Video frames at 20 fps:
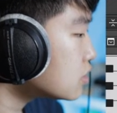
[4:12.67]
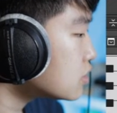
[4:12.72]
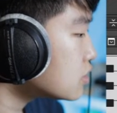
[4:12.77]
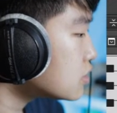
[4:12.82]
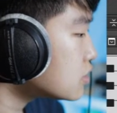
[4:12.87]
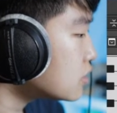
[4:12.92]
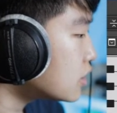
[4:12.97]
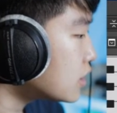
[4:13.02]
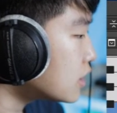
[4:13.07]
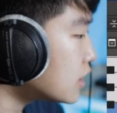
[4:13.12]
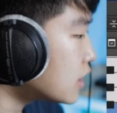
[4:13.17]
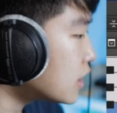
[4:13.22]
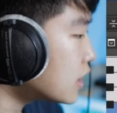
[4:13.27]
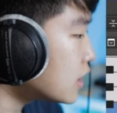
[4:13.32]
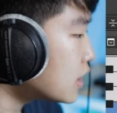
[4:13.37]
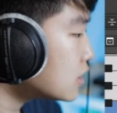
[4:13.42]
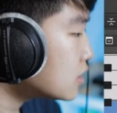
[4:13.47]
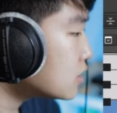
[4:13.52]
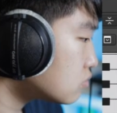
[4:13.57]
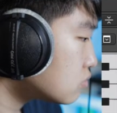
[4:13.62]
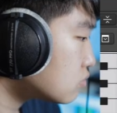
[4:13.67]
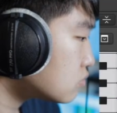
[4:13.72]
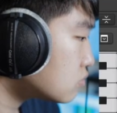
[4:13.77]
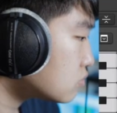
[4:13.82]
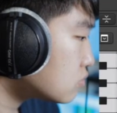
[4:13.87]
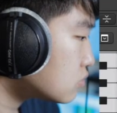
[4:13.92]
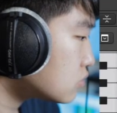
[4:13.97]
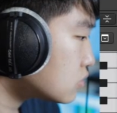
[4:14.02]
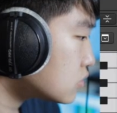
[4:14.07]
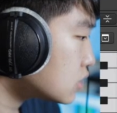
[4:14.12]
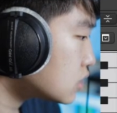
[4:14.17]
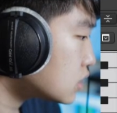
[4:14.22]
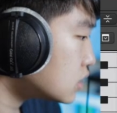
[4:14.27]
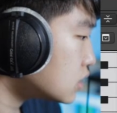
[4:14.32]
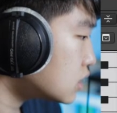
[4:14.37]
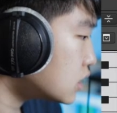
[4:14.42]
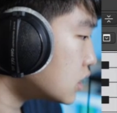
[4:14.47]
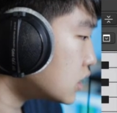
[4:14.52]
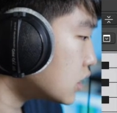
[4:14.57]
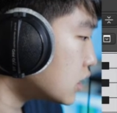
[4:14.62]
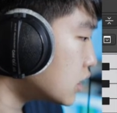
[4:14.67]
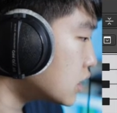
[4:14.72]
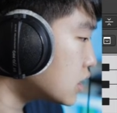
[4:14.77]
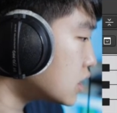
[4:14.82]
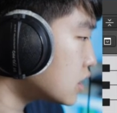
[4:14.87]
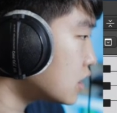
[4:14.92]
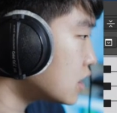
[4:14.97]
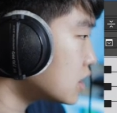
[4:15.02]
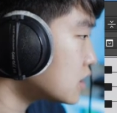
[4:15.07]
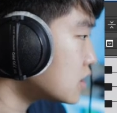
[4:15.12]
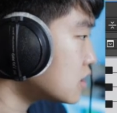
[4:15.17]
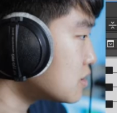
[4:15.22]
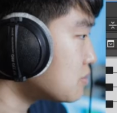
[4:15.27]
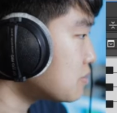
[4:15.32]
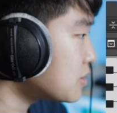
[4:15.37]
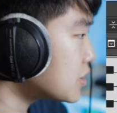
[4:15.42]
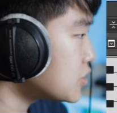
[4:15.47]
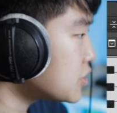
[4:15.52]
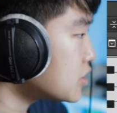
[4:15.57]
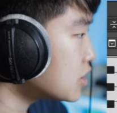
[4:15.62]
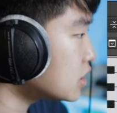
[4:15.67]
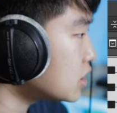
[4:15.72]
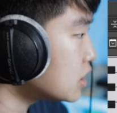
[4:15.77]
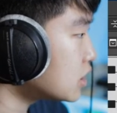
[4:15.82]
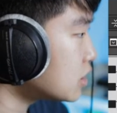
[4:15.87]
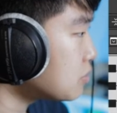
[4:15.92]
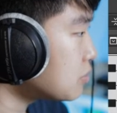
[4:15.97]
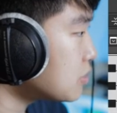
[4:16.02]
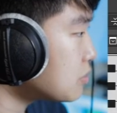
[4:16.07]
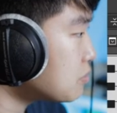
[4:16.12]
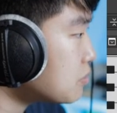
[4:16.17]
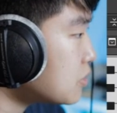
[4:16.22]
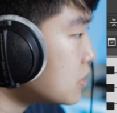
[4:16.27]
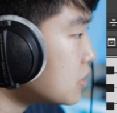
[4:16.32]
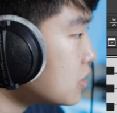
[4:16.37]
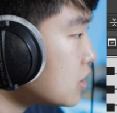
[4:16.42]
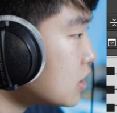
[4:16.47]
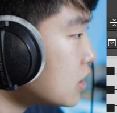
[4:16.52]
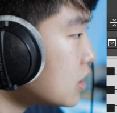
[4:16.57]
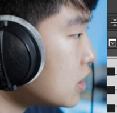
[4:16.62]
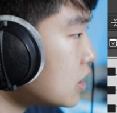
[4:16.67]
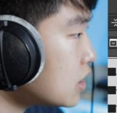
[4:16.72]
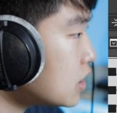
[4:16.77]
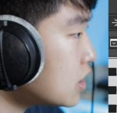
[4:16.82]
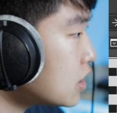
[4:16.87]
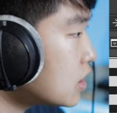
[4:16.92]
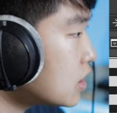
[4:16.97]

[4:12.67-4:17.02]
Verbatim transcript: Let's try that. Dig into the suspension a little bit more.